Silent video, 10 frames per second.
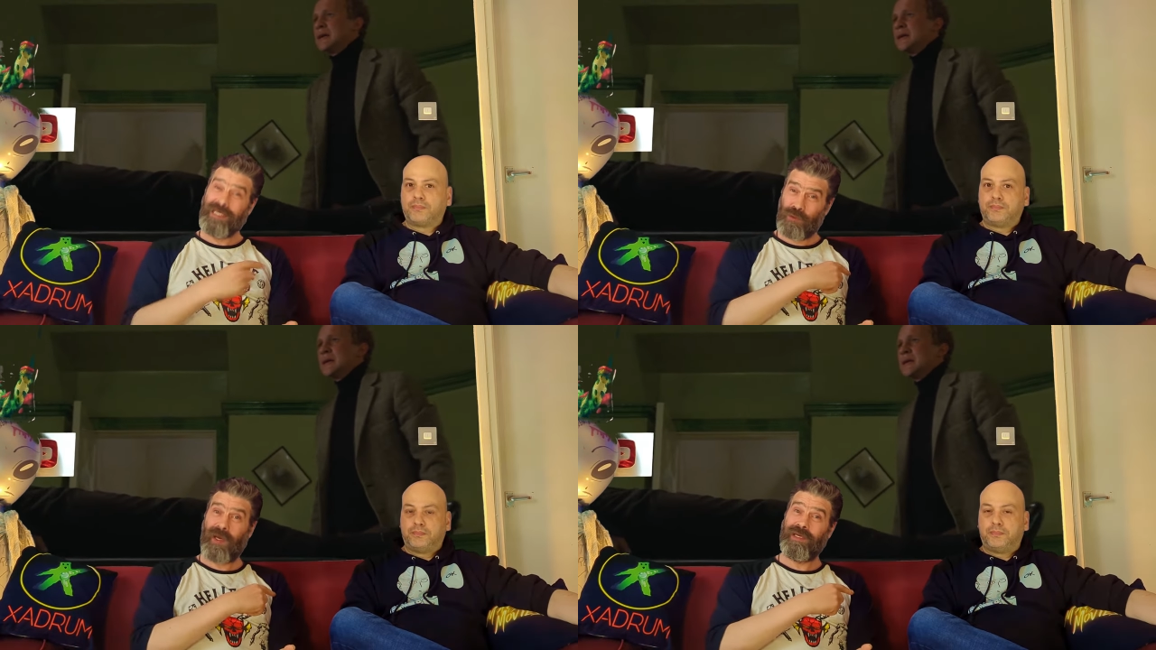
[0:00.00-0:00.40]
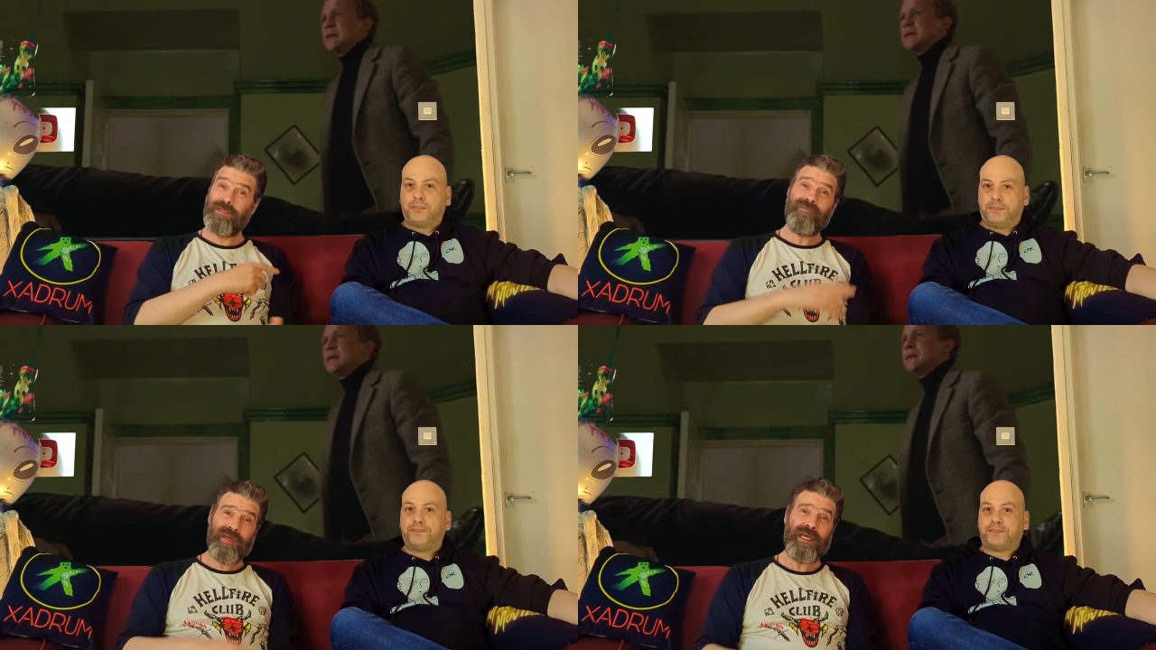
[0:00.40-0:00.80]
Speaker 1: he's
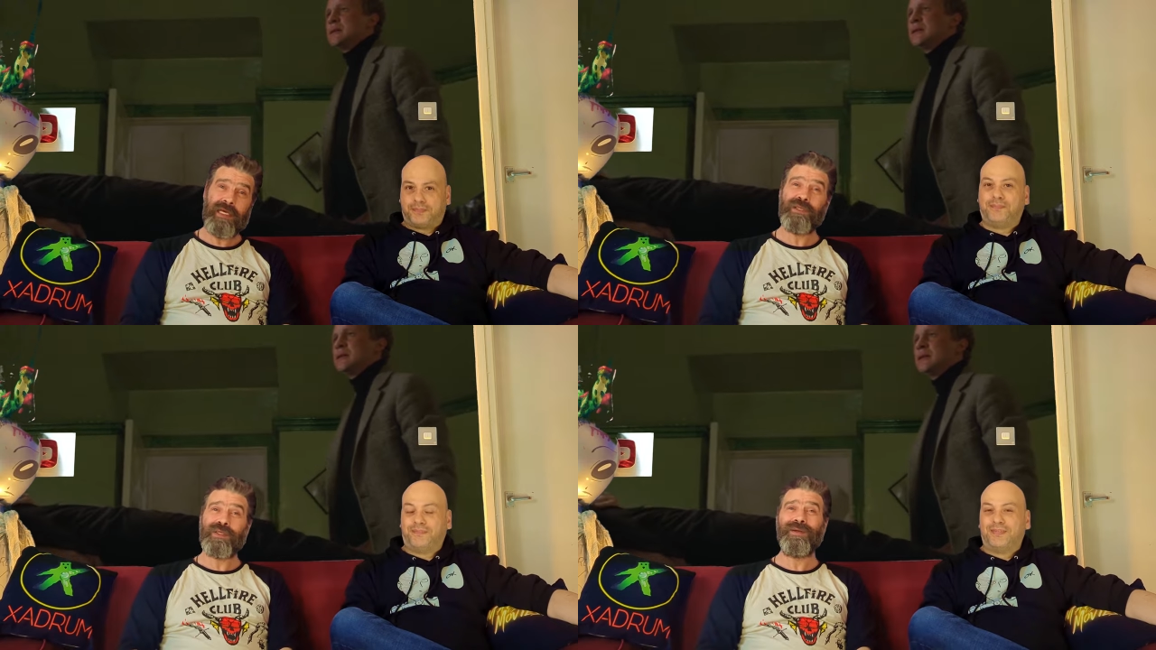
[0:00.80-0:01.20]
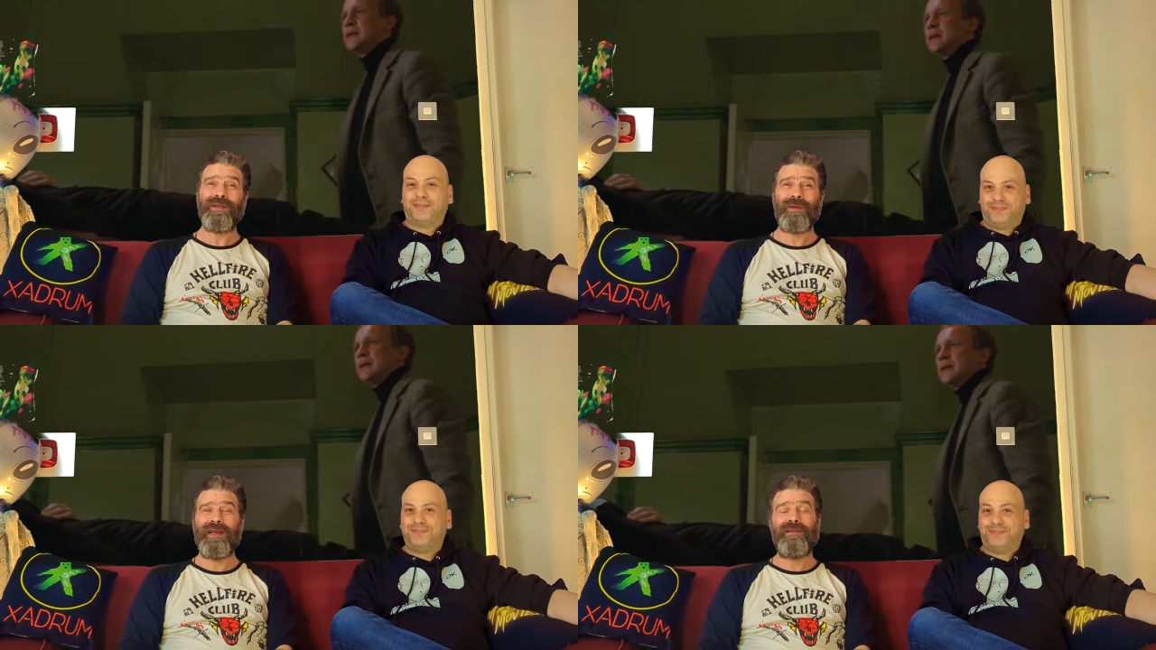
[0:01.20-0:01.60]
right. He is
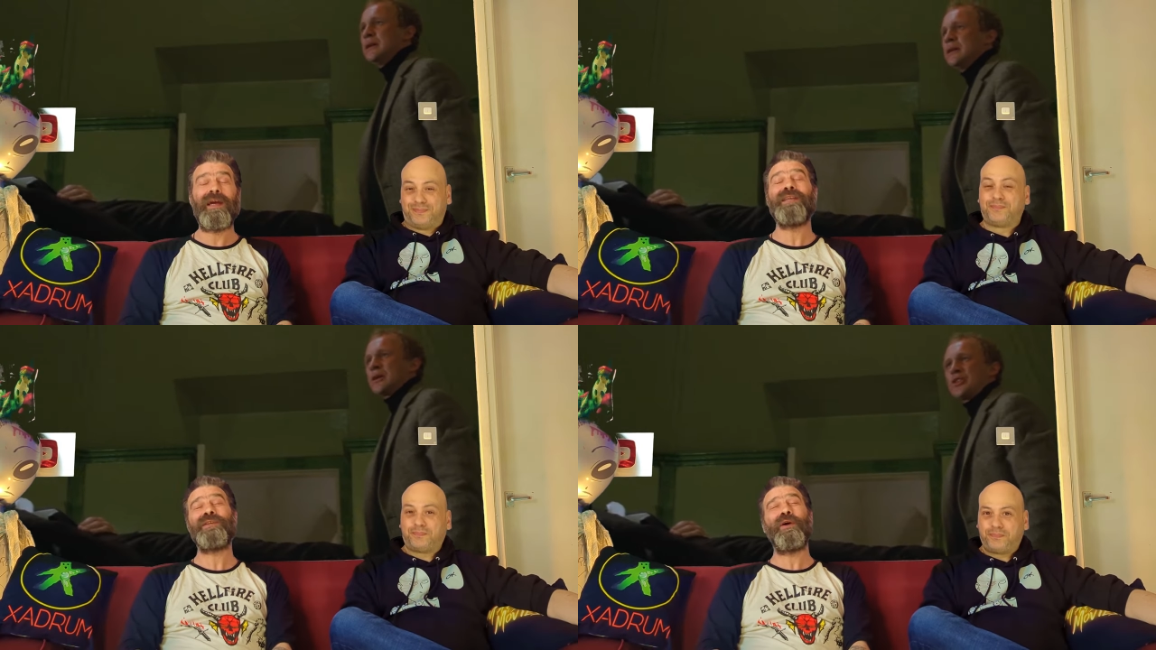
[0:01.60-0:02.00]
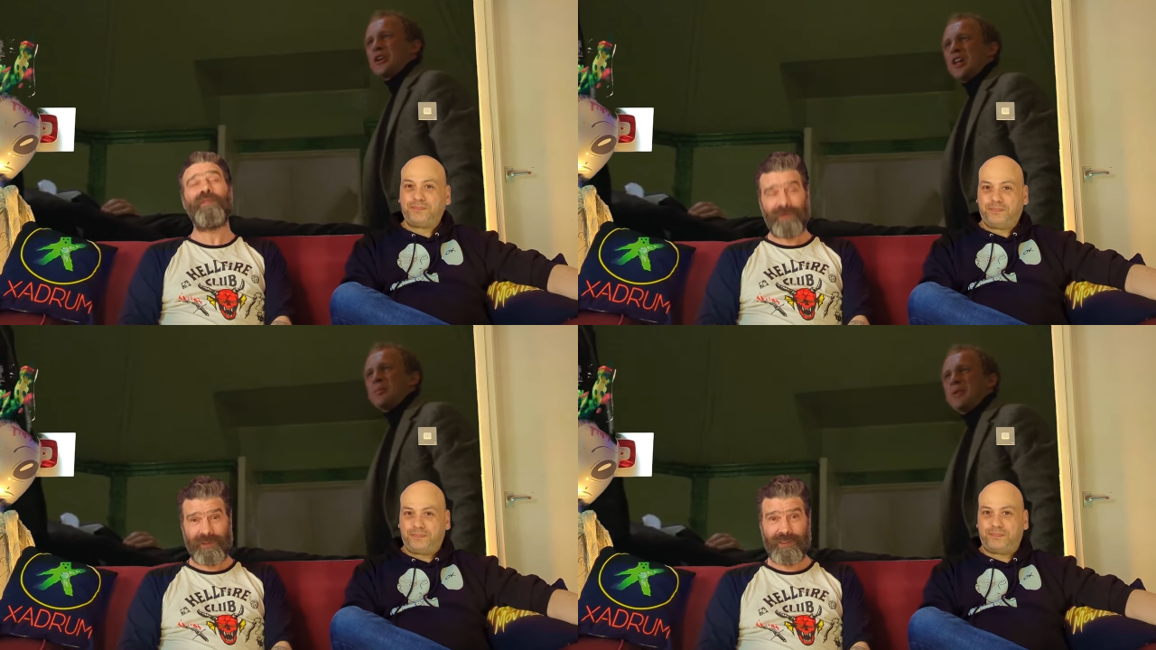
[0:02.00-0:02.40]
totally right, as he often